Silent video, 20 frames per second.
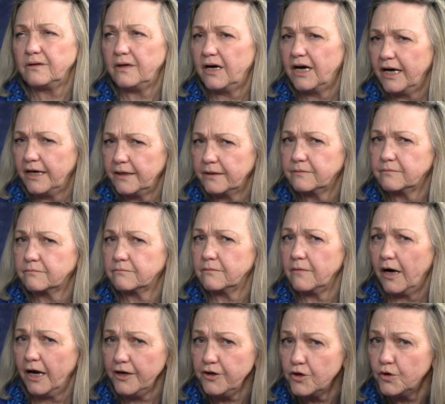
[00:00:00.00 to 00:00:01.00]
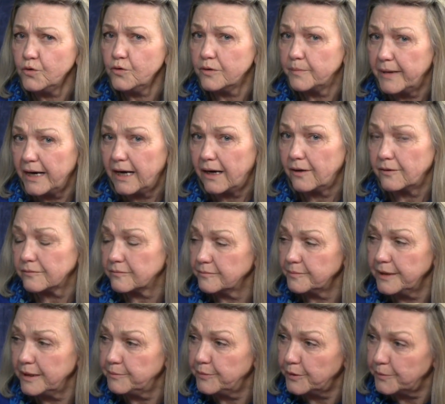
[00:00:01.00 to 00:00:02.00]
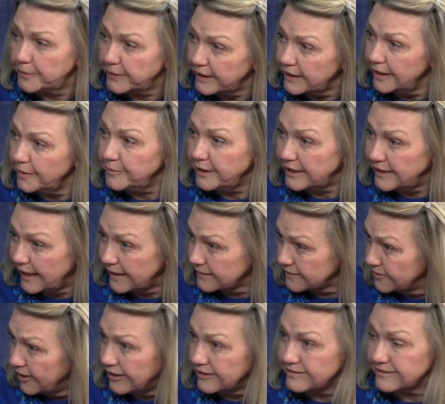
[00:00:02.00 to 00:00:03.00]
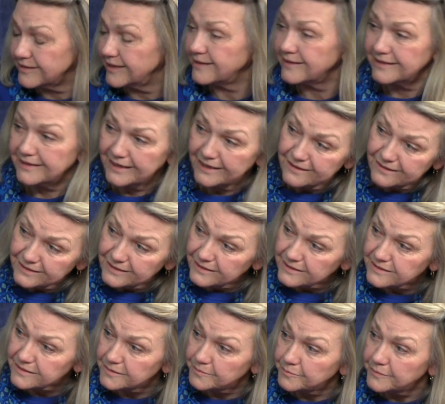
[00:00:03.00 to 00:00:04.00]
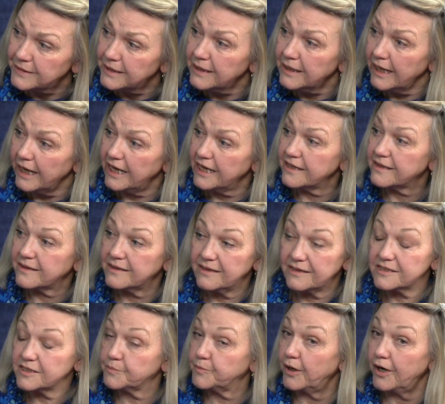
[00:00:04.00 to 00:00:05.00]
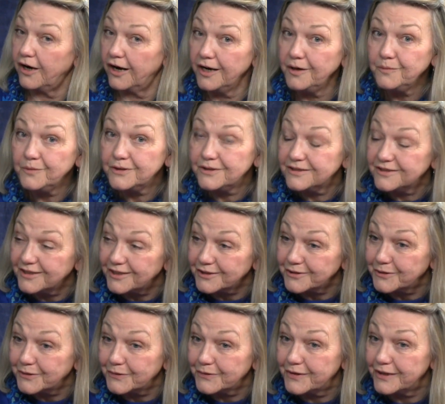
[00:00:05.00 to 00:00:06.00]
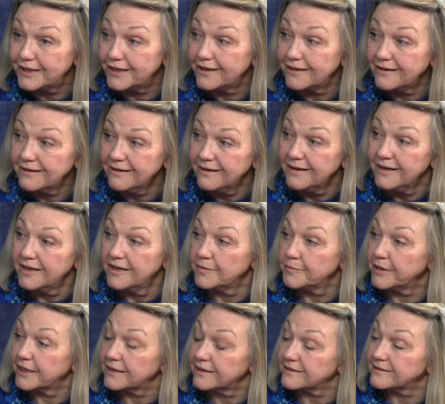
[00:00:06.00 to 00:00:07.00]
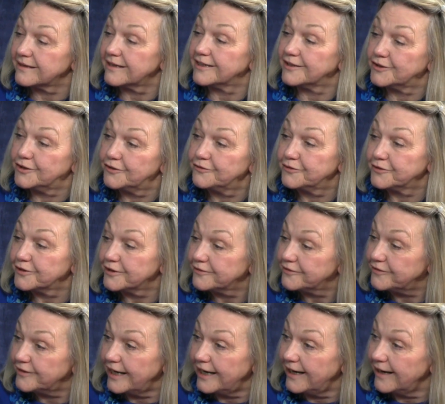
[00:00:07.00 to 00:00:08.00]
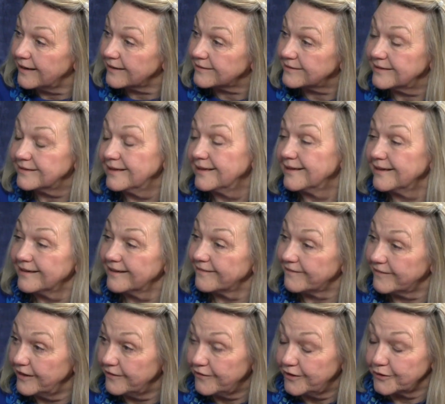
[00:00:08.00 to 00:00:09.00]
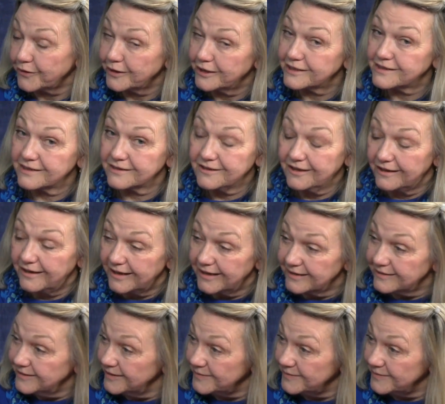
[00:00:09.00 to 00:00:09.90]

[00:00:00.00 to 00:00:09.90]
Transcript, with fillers: I I know about people becoming agnostic yeah, and atheism, yeah. atheists, but I will not go there because I know for a fact that there is a God,